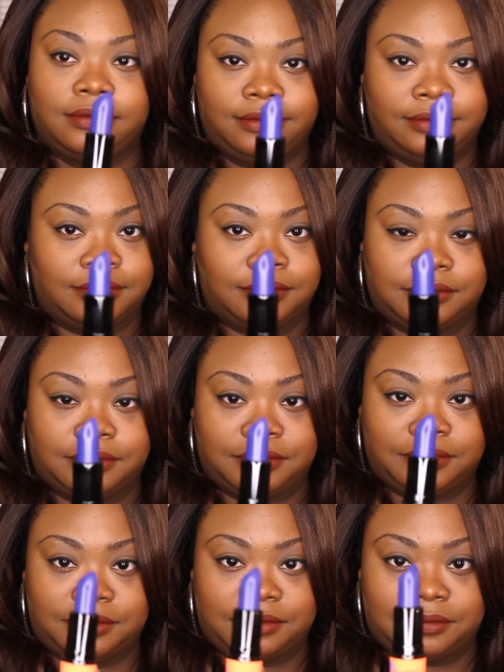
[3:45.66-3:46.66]
Mm,
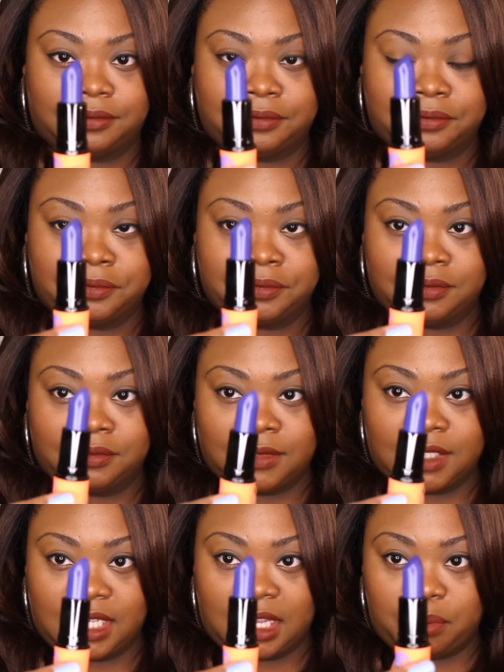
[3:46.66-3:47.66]
mm, mm.
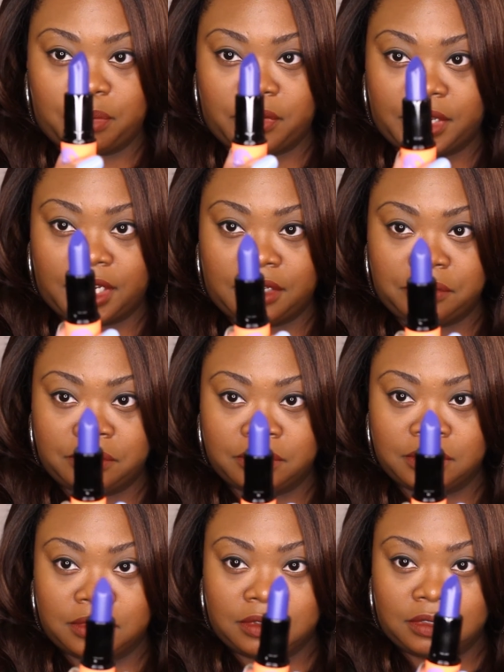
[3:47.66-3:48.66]
Isn't that pretty?
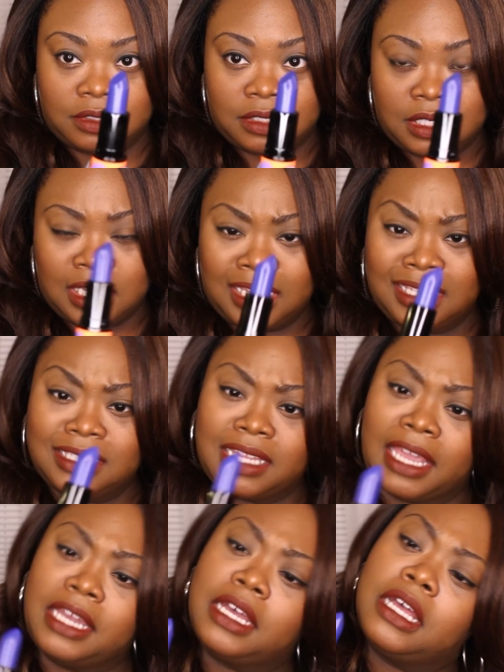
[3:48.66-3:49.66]
It's
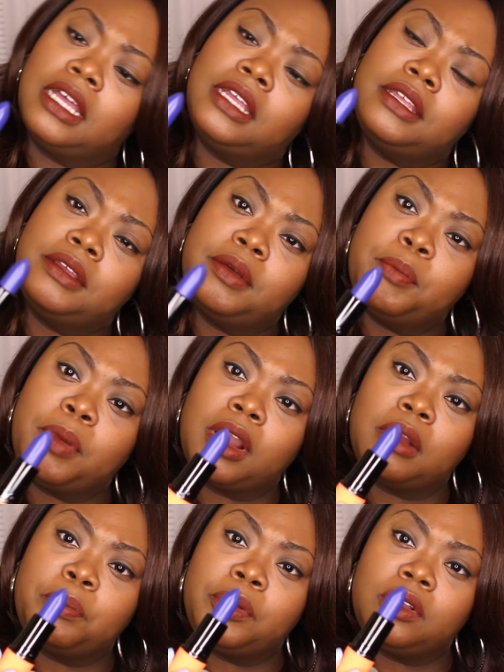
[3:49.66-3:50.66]
like a
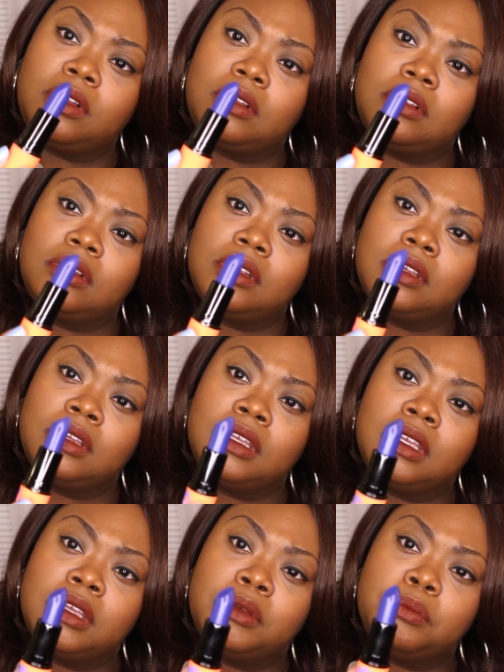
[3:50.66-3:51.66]
purple
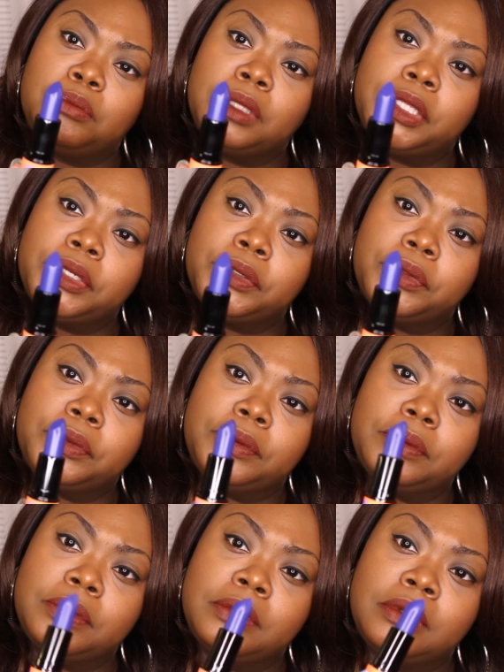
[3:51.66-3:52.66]
blue,
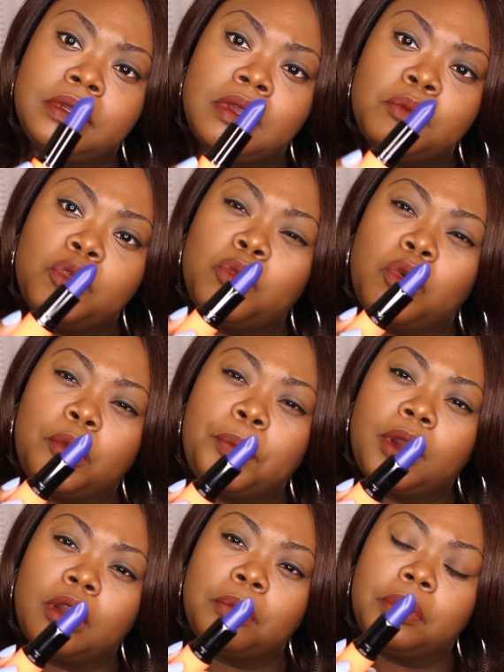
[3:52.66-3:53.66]
but more
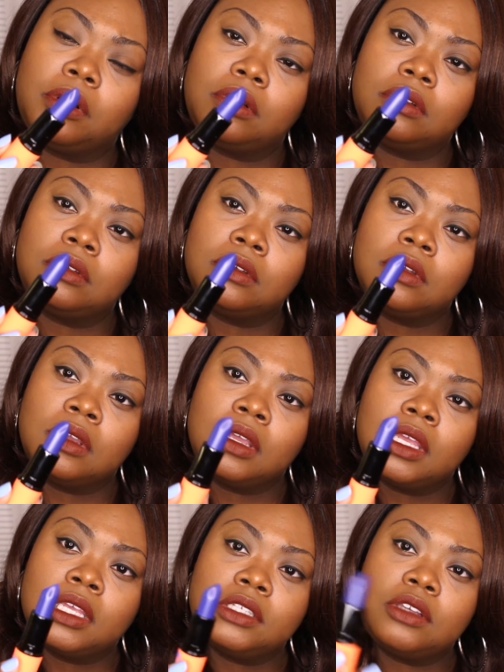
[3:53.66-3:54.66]
purple.
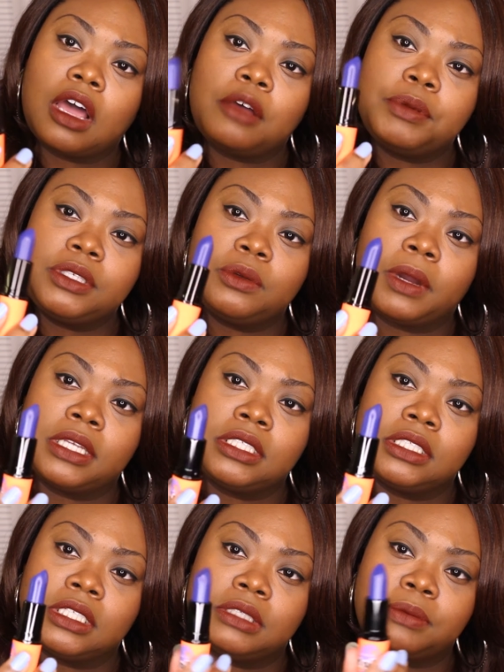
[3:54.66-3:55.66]
So I'll be
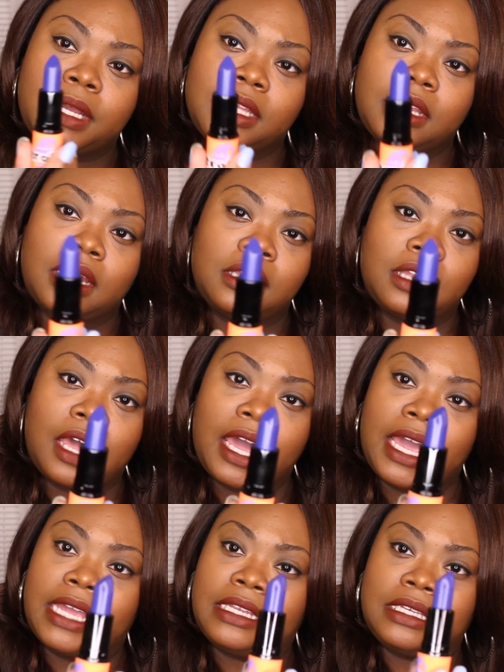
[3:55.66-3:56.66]
swatching this, but I thought I
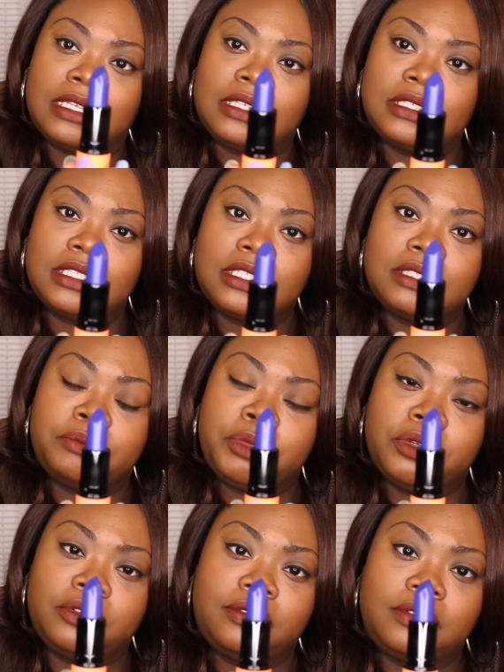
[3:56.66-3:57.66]
had to get this. This is
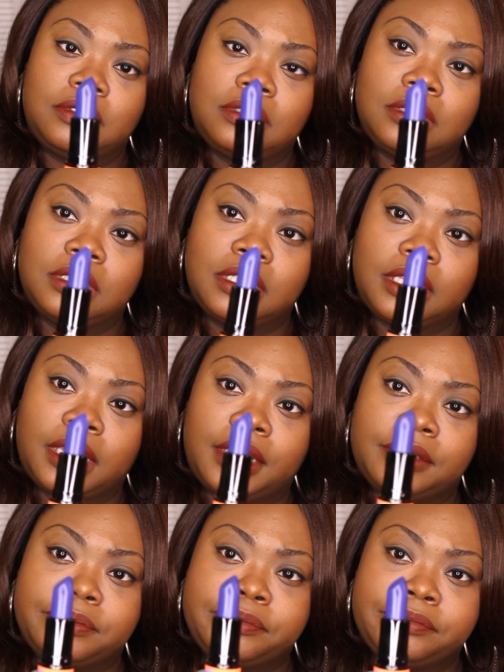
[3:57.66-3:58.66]
beautiful. Look at
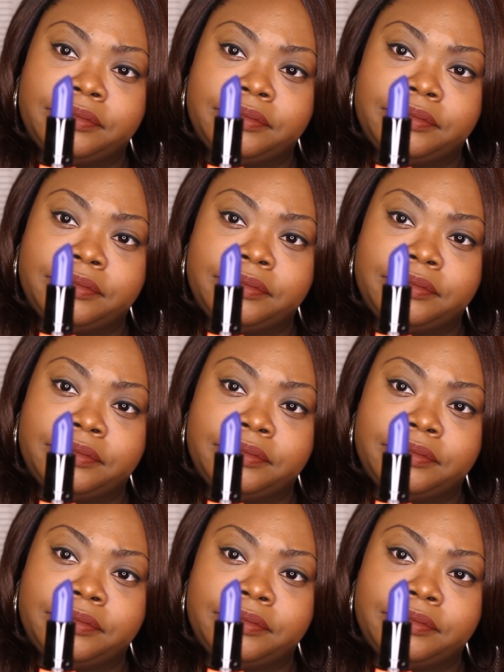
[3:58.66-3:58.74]
that.